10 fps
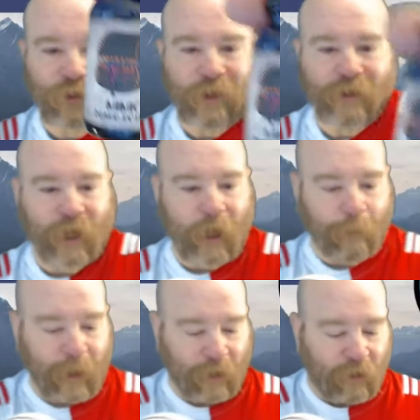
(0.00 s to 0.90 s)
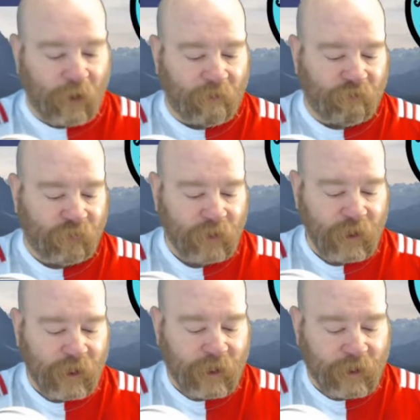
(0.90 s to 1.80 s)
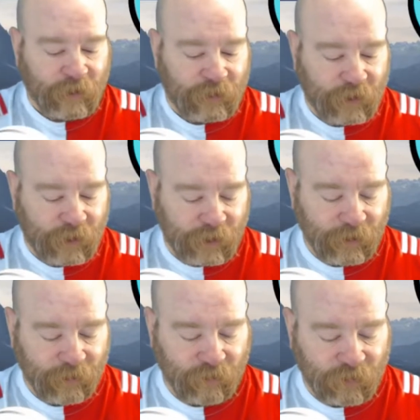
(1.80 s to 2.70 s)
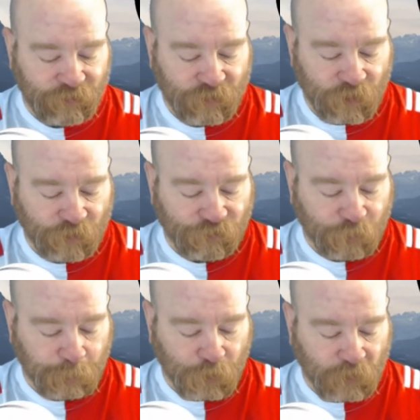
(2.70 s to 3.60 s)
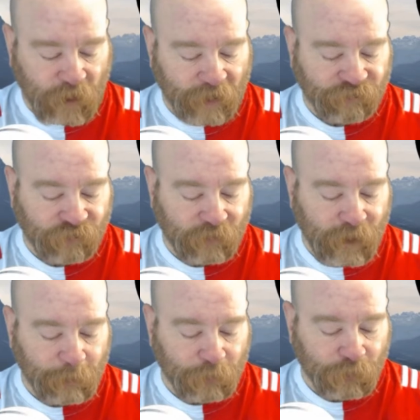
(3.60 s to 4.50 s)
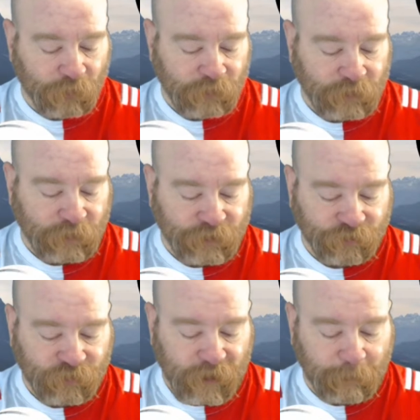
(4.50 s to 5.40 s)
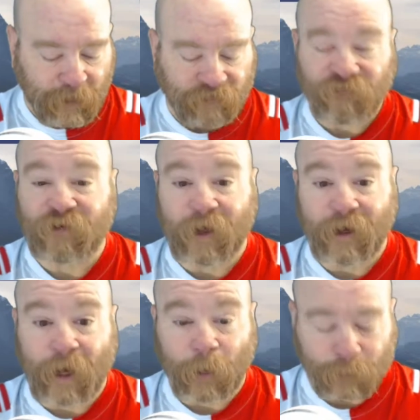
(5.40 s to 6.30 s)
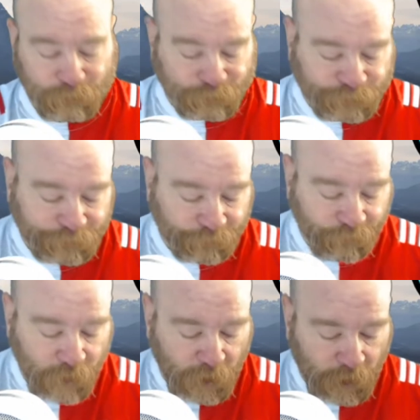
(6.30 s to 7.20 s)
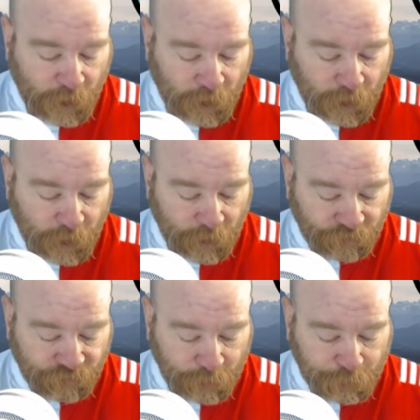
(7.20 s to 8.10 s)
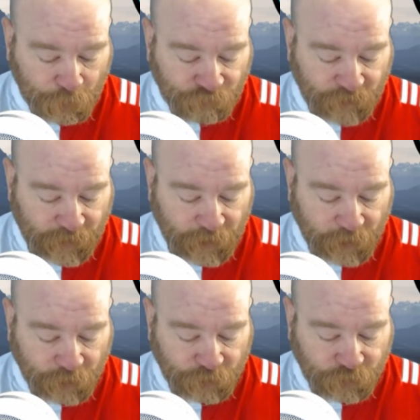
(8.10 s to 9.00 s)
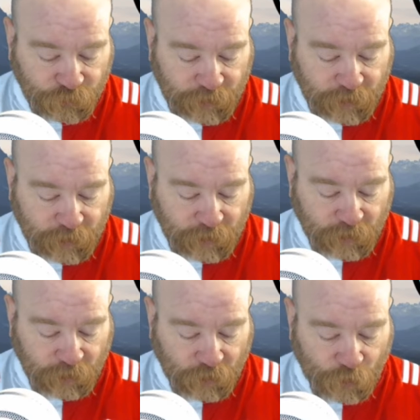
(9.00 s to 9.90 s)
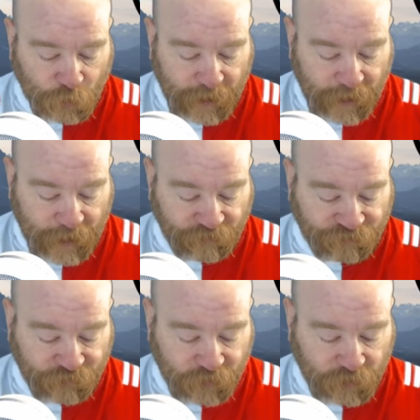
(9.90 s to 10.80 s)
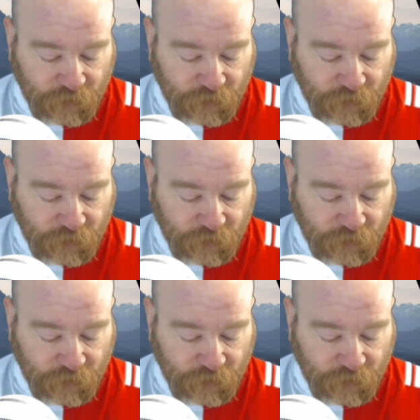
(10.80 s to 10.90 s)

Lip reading: great job. And I love that these aren't a super glossy label. It just kind of makes it stand out. Scent profile, unique clone-esque